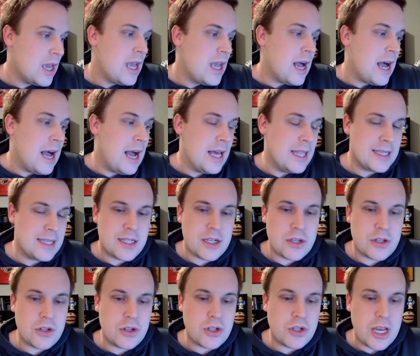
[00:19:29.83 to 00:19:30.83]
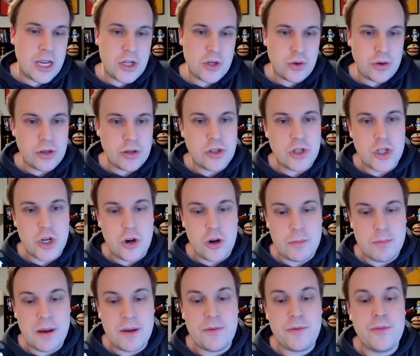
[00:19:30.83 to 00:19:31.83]
The Sixers schedule is a joke.
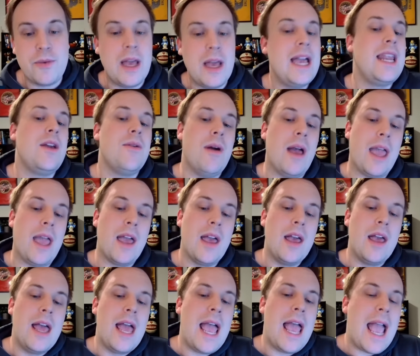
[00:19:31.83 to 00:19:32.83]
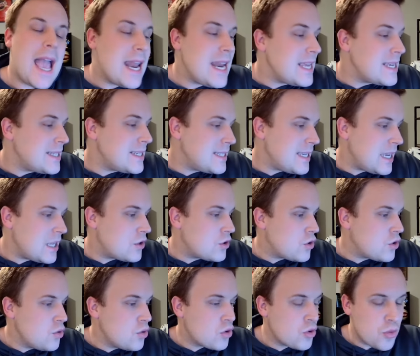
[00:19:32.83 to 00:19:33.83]
But anyway, any seed
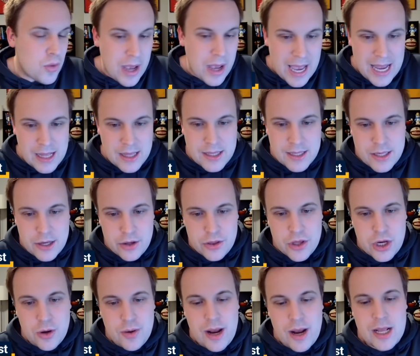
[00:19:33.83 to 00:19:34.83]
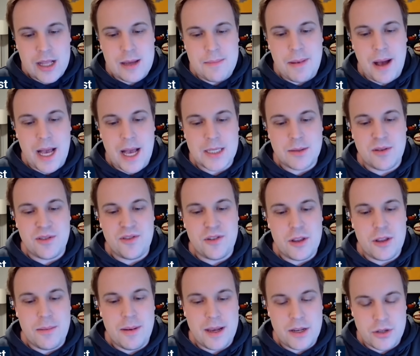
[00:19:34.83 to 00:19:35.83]
2 through 8, still theoretically possible for
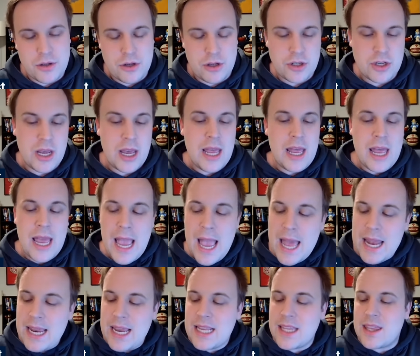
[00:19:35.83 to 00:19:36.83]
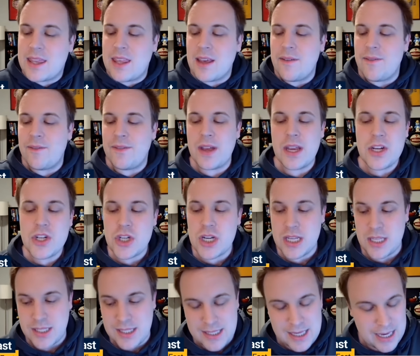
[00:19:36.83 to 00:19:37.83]
the Pacers. Any
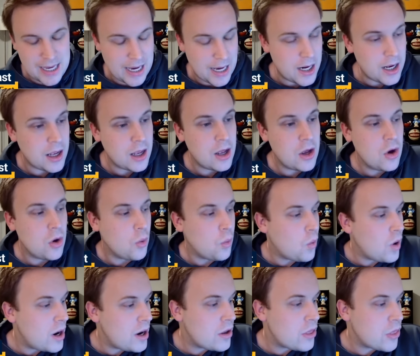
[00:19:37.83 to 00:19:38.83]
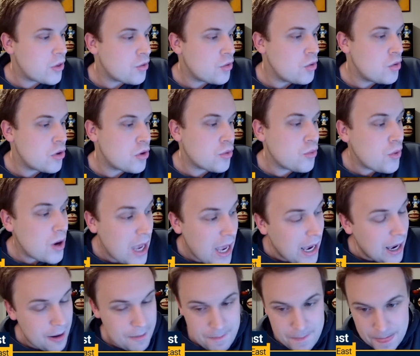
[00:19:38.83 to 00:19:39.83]
division seed 1 through
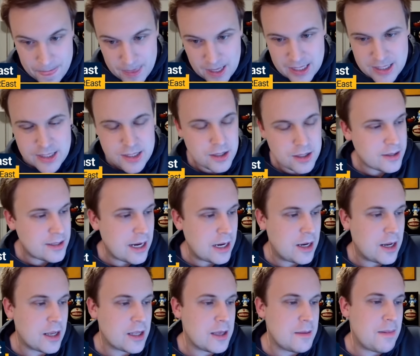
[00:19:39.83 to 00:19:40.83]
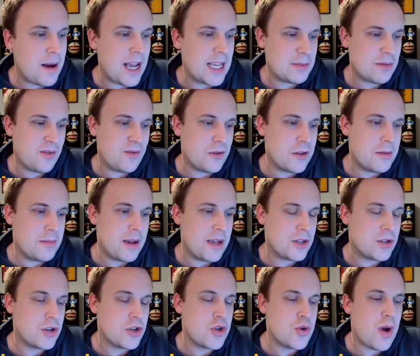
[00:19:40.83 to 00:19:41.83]
3 is still technically possible for the
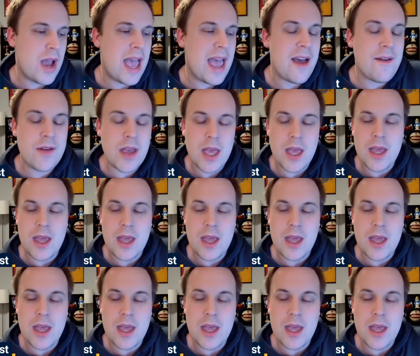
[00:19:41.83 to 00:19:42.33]
Pacers, who have,